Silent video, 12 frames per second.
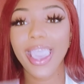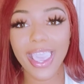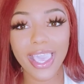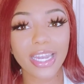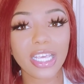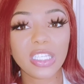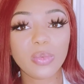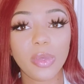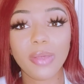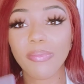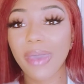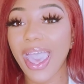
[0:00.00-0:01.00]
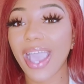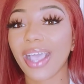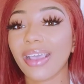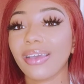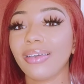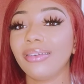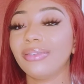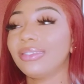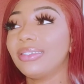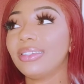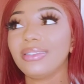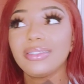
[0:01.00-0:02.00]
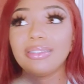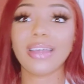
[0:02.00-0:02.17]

And it's been back since